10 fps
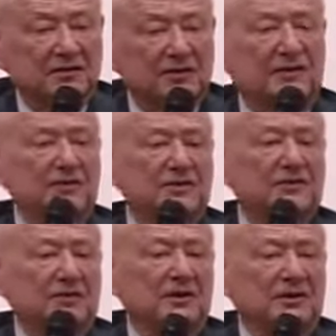So
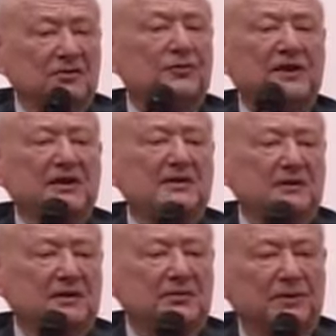those are
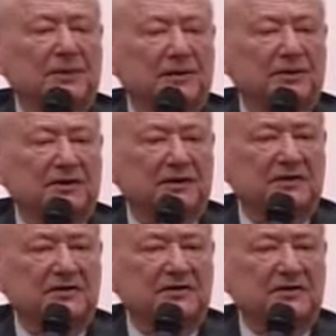three
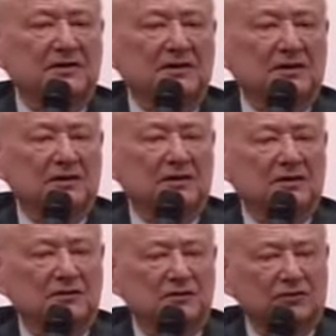Republicans
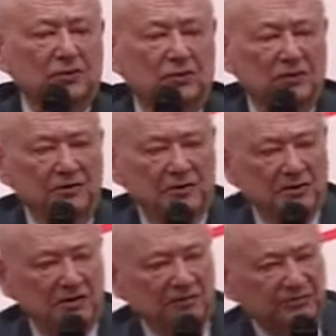
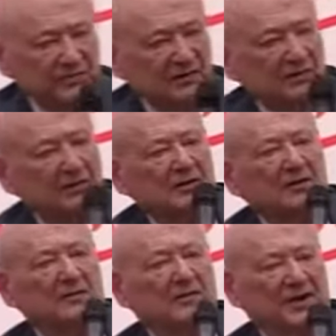for
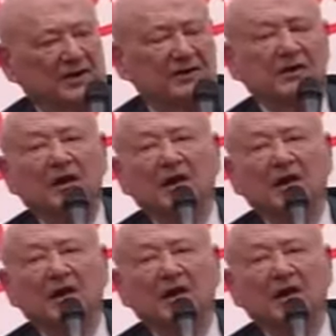mayor.